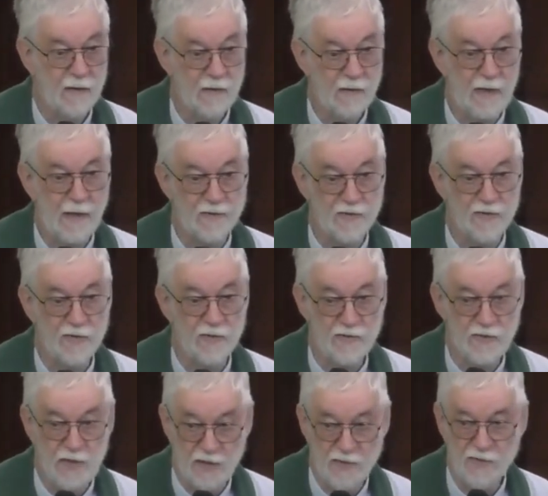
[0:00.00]
that's
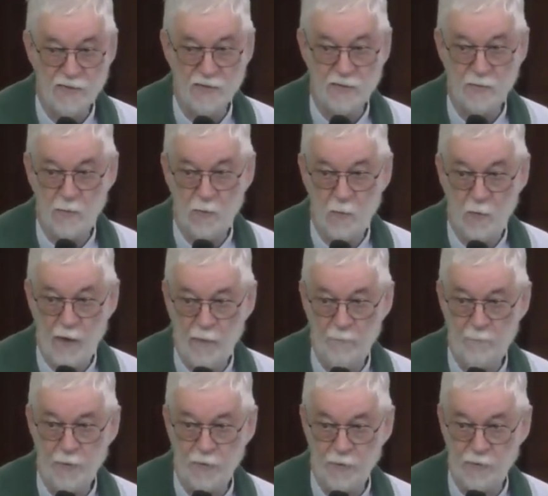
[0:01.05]
just where
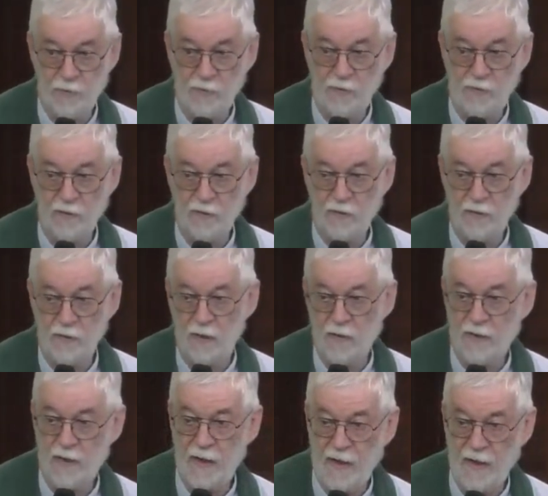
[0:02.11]
Paul
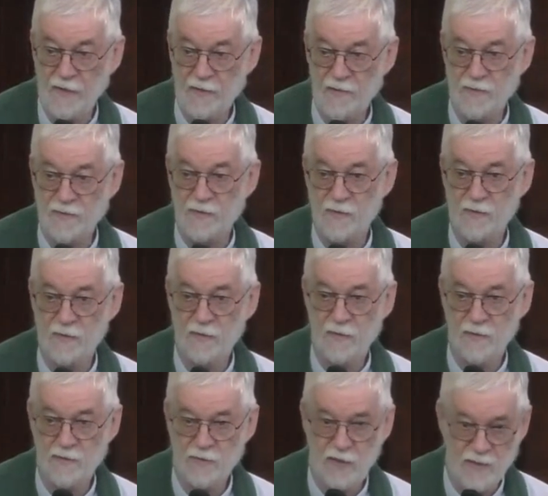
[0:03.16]
locates
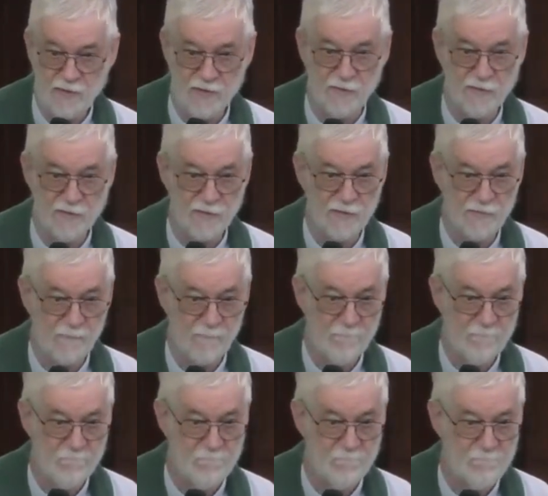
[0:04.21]
Jesus.
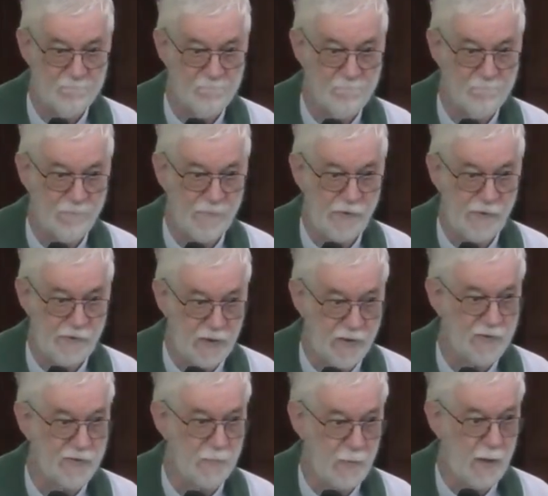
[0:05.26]

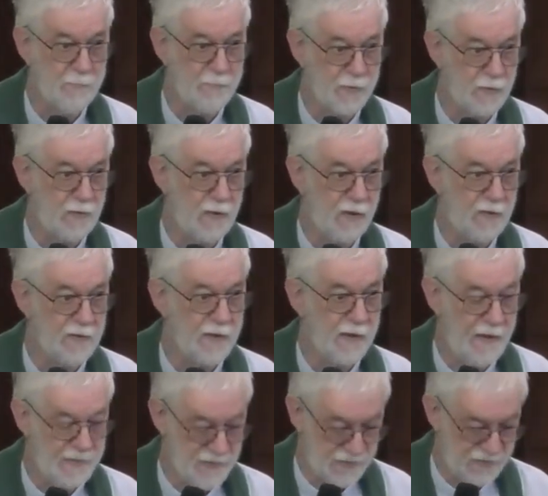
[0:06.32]
Just where Paul
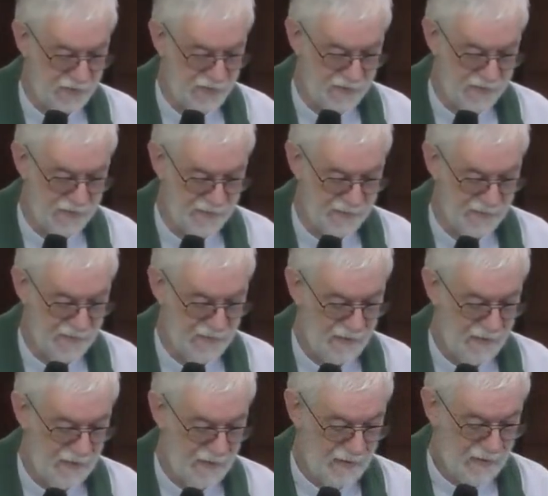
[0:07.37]
locates Jesus
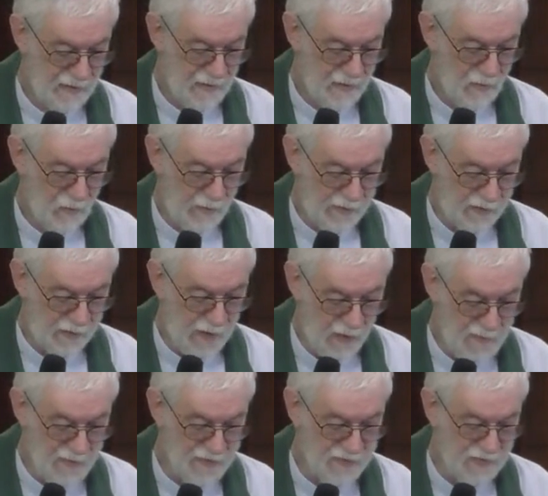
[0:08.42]
with
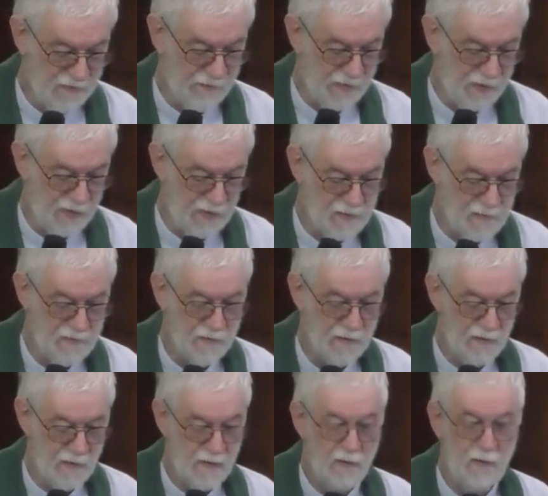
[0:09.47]
lowest of the low,
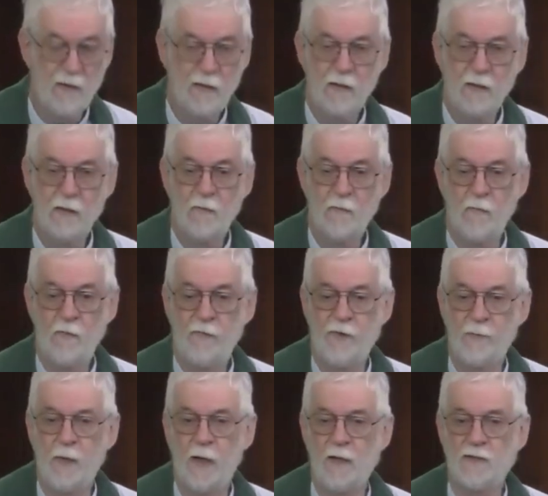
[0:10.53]
with
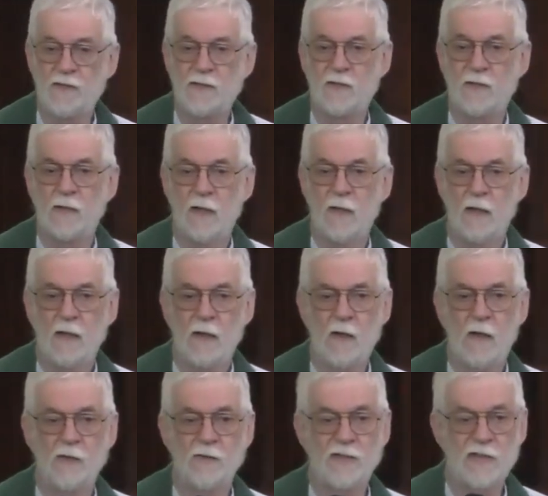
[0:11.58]
the most
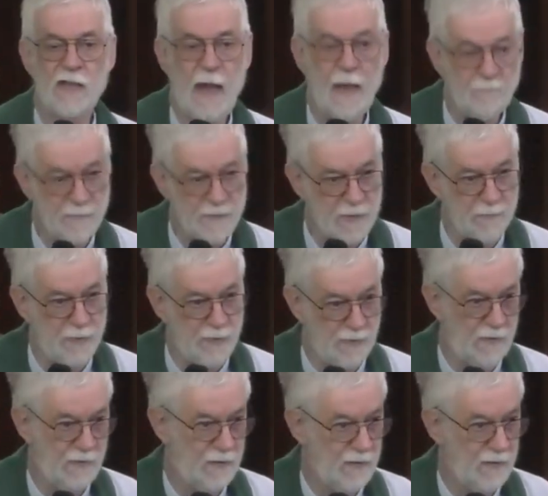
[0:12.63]
contemptible